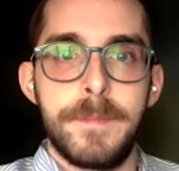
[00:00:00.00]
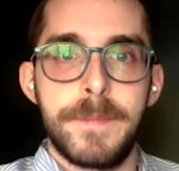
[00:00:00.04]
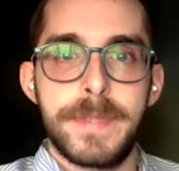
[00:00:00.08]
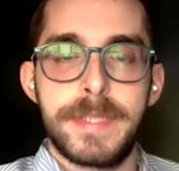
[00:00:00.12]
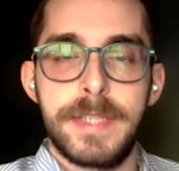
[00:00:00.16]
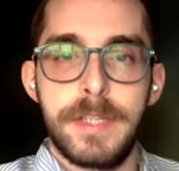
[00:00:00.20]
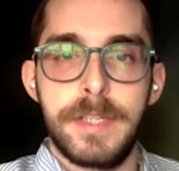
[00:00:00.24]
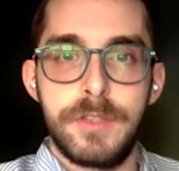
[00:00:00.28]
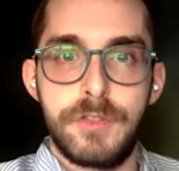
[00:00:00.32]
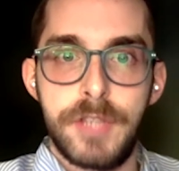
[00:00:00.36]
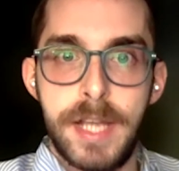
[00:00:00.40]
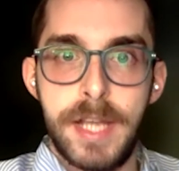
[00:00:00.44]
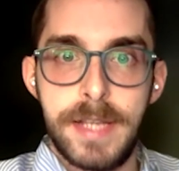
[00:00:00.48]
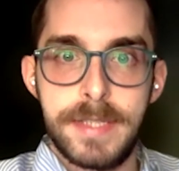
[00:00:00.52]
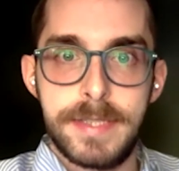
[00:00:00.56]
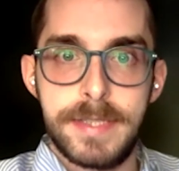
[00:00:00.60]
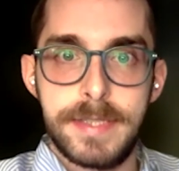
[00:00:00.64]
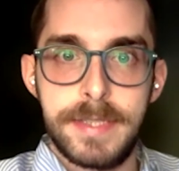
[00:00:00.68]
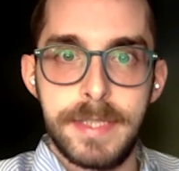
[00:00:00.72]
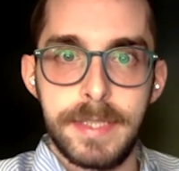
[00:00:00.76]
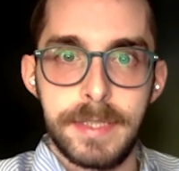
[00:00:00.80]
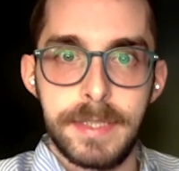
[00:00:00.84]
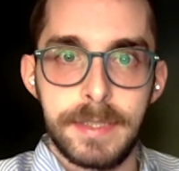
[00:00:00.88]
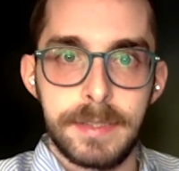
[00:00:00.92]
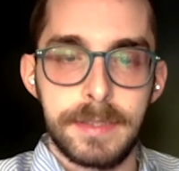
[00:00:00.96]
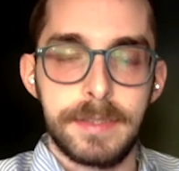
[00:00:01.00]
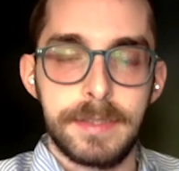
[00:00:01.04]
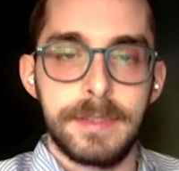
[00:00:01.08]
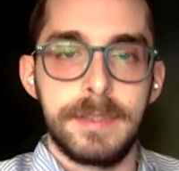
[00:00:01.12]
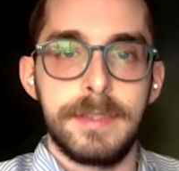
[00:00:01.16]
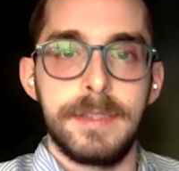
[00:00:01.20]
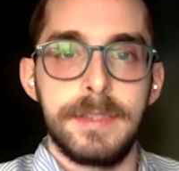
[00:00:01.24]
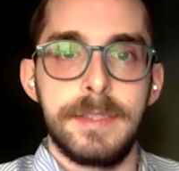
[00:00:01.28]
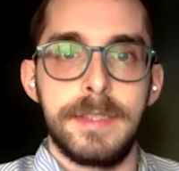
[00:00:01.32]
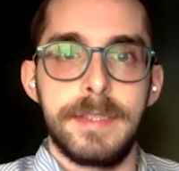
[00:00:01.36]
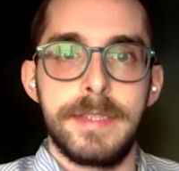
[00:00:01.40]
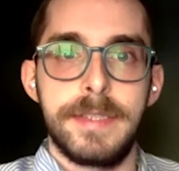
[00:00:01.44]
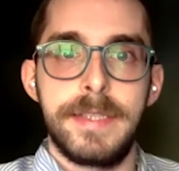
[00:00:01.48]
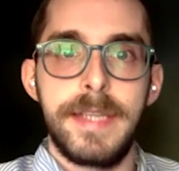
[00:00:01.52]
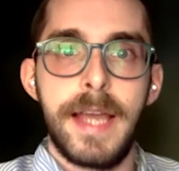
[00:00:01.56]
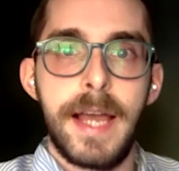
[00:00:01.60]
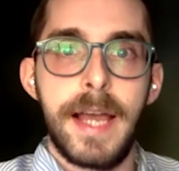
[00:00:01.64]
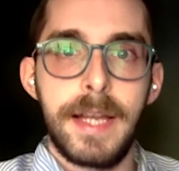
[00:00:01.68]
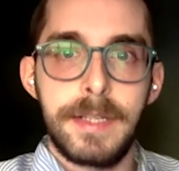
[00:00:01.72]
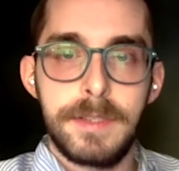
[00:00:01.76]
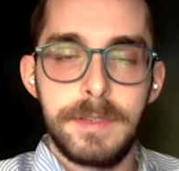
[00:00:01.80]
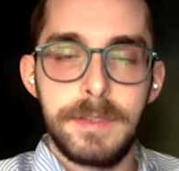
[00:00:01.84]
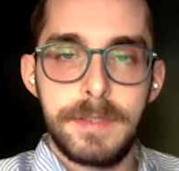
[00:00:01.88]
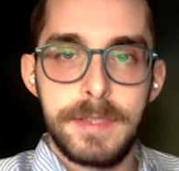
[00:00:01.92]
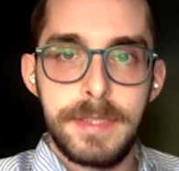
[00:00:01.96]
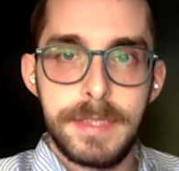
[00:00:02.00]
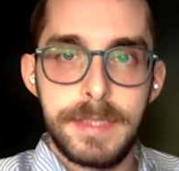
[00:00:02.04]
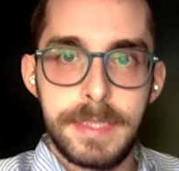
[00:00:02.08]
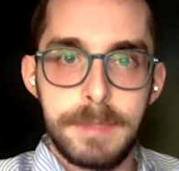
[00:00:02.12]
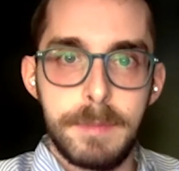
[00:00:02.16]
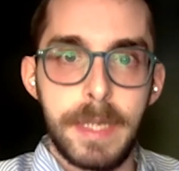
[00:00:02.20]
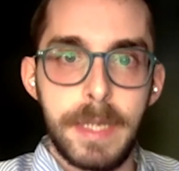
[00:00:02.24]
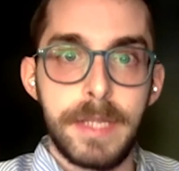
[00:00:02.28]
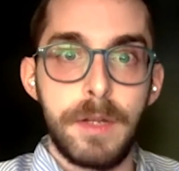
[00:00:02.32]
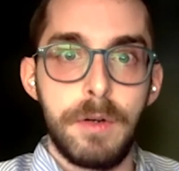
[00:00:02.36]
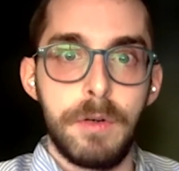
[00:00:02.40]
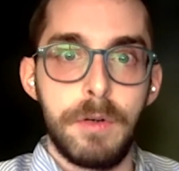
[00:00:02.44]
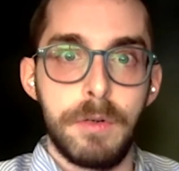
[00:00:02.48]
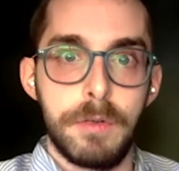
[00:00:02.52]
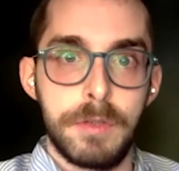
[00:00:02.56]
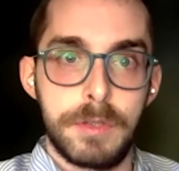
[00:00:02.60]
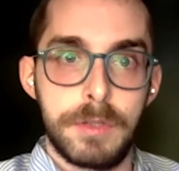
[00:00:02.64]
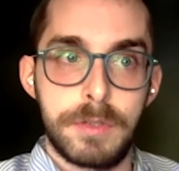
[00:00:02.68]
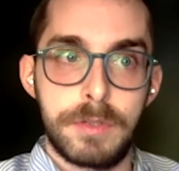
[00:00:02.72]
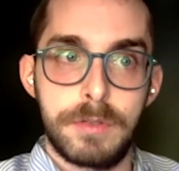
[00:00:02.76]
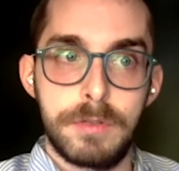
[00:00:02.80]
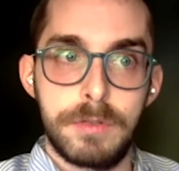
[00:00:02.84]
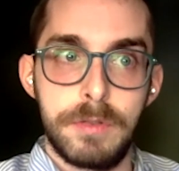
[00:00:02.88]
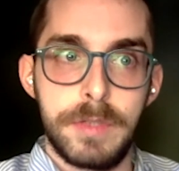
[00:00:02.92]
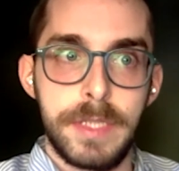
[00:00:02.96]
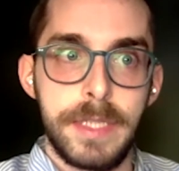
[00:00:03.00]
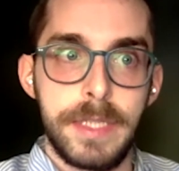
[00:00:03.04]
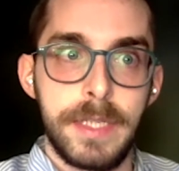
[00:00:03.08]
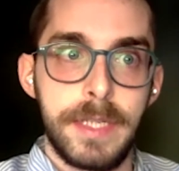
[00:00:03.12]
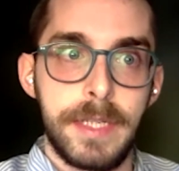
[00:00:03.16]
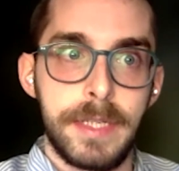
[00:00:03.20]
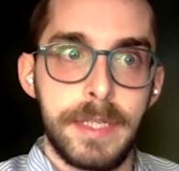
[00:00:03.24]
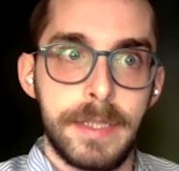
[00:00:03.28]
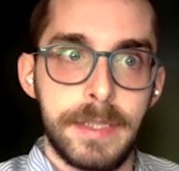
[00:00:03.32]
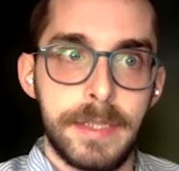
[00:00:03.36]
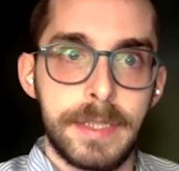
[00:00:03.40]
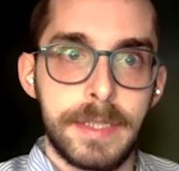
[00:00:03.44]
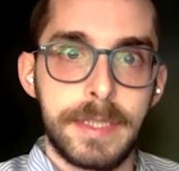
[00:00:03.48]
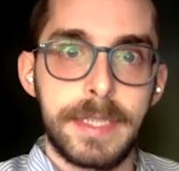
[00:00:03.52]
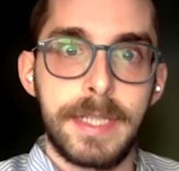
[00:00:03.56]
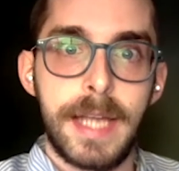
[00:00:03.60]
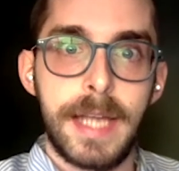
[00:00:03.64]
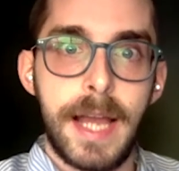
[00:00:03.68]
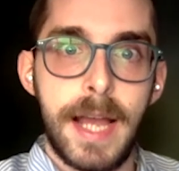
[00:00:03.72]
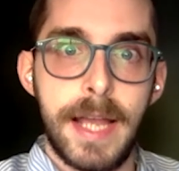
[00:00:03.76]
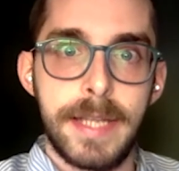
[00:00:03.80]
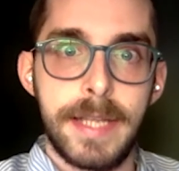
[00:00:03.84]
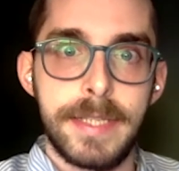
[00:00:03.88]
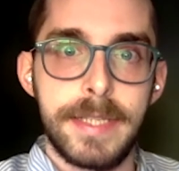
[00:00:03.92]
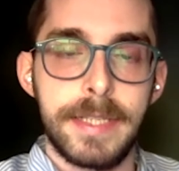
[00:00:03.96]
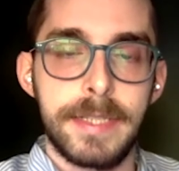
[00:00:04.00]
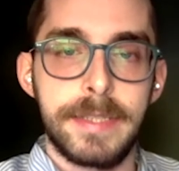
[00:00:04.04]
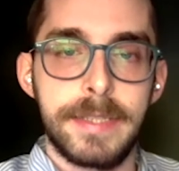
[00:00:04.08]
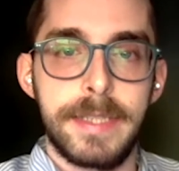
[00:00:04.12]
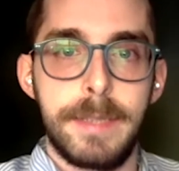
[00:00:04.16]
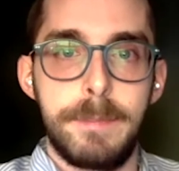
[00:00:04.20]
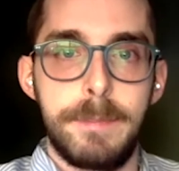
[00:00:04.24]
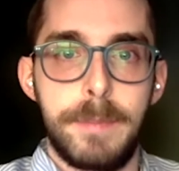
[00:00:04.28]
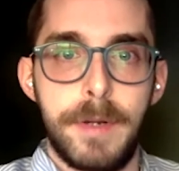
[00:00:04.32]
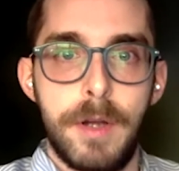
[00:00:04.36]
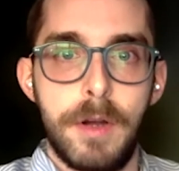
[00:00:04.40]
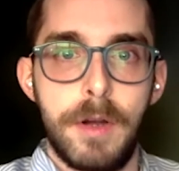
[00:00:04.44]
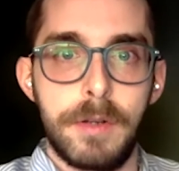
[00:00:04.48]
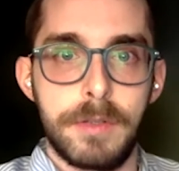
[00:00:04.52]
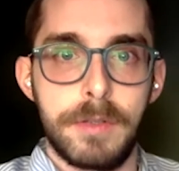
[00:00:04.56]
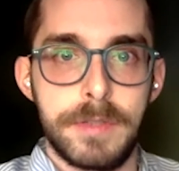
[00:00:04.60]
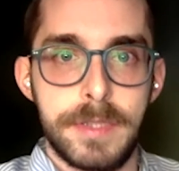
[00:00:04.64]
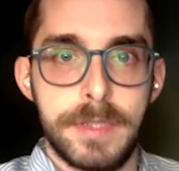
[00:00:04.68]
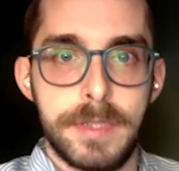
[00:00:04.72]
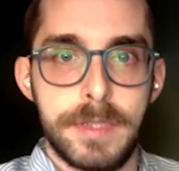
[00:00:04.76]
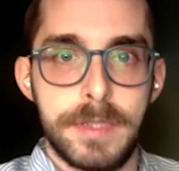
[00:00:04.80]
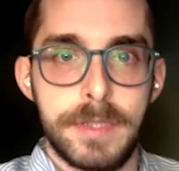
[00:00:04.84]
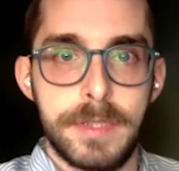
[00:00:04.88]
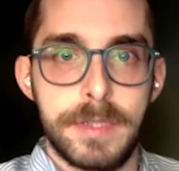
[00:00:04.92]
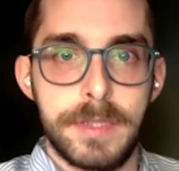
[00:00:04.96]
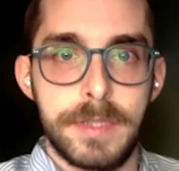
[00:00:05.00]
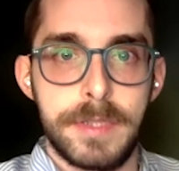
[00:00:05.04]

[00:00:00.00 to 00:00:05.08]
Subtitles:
suggesting diagnosis, but also in guiding the prognosis.